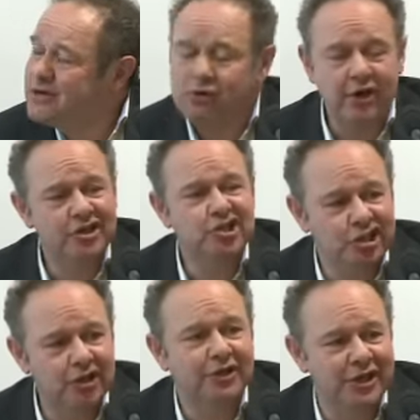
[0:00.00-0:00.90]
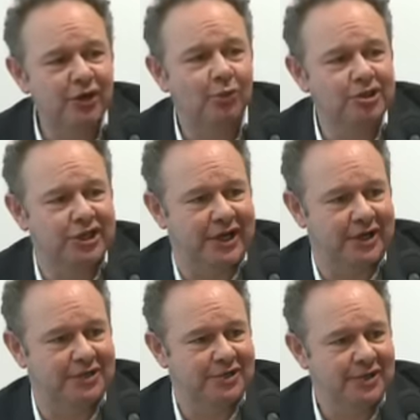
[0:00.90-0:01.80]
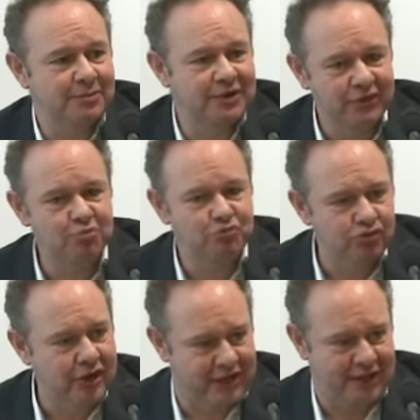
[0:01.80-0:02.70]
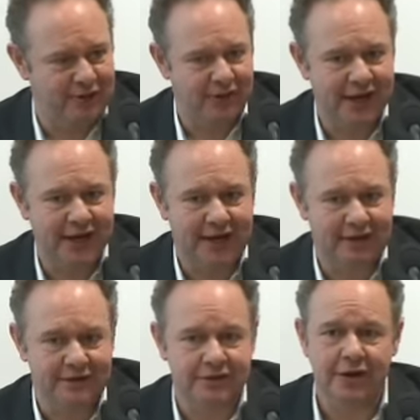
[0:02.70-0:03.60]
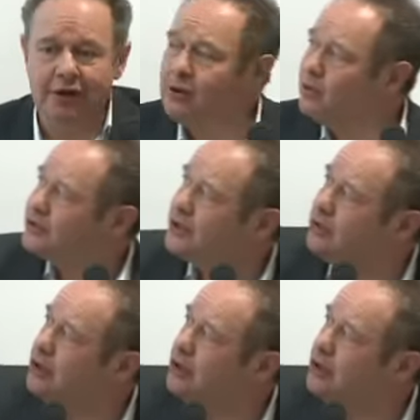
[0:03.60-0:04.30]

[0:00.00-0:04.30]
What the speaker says: quite a chunky object, a bit of a brick in your hand. Also